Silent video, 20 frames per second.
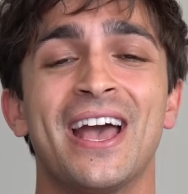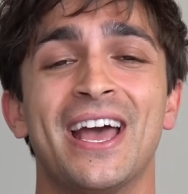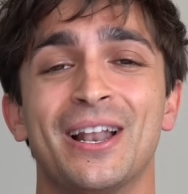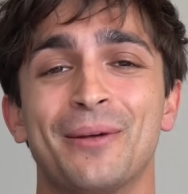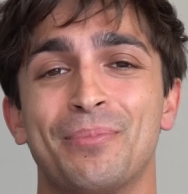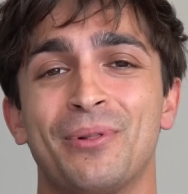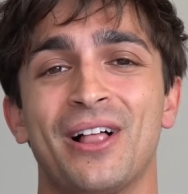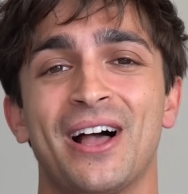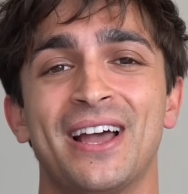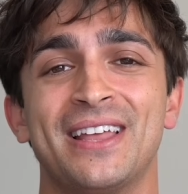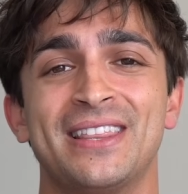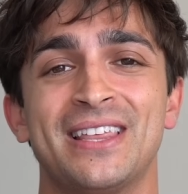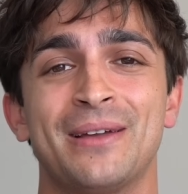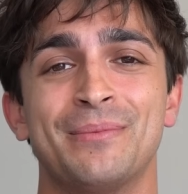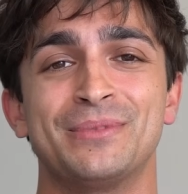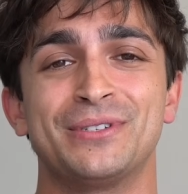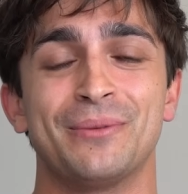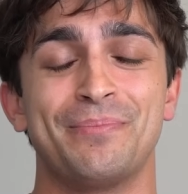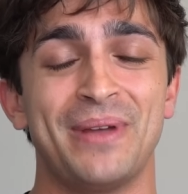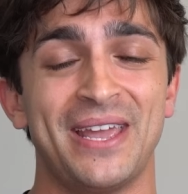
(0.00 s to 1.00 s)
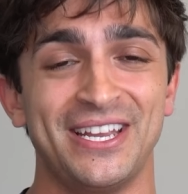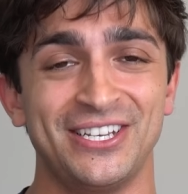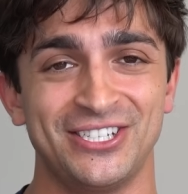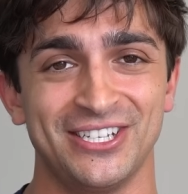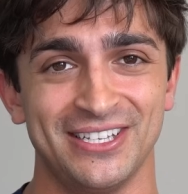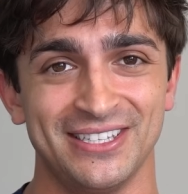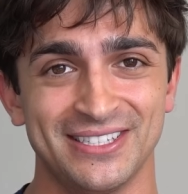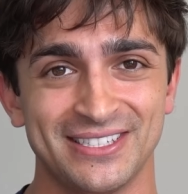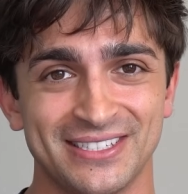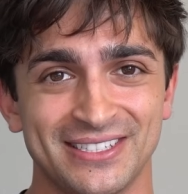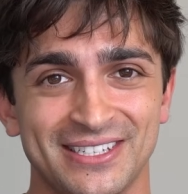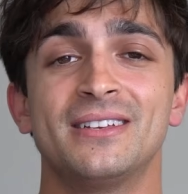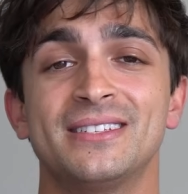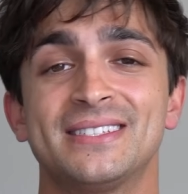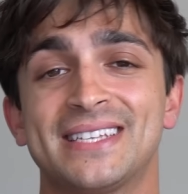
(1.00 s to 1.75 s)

and apply them to patients.